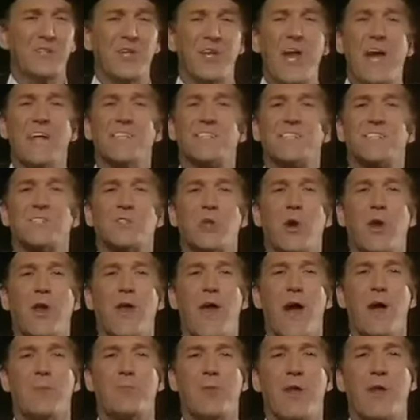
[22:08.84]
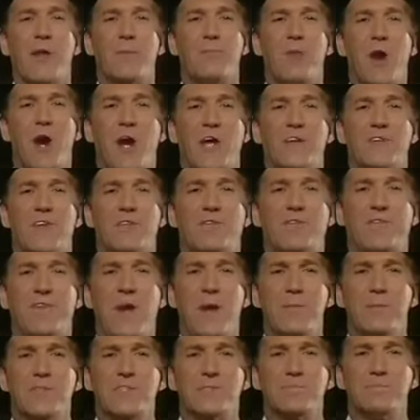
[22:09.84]
In tonight's story, I play the part of a
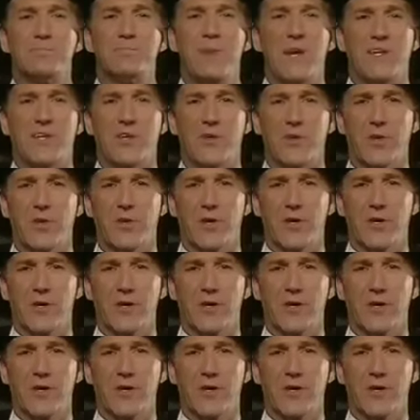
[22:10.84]
famous matador.